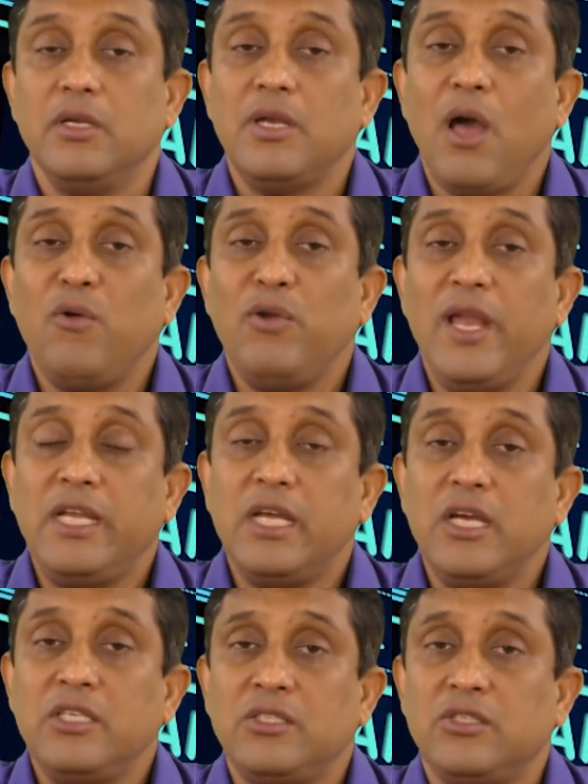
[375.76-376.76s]
Now let
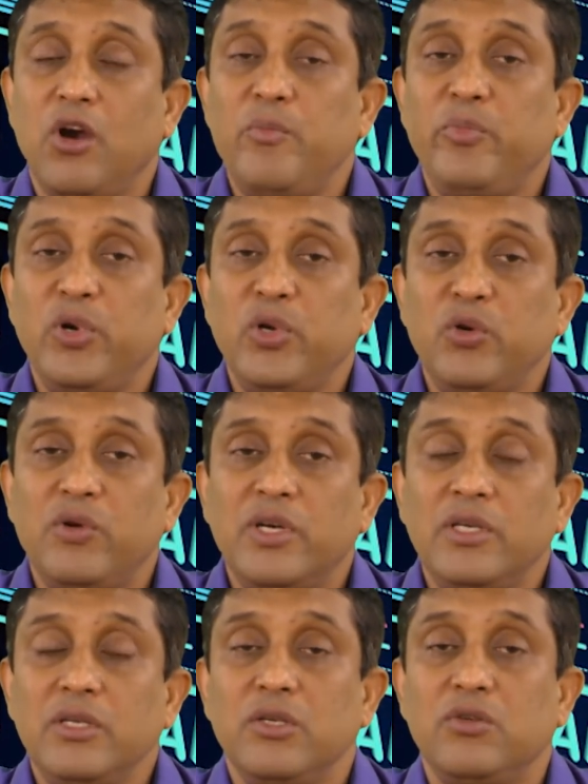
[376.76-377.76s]
us come
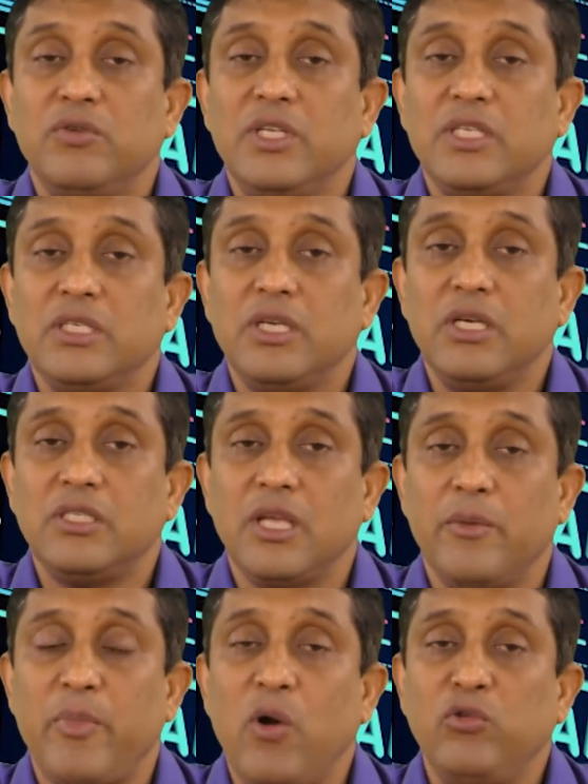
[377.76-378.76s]
forward to discuss
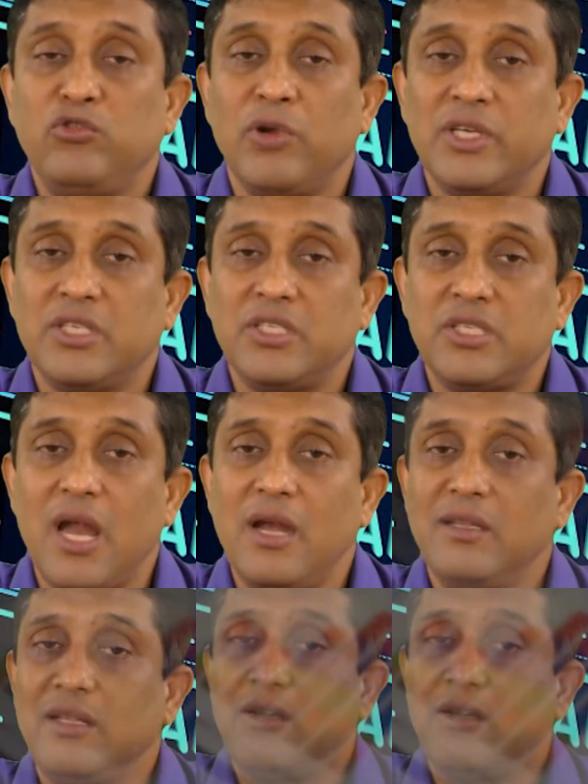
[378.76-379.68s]
about to understand the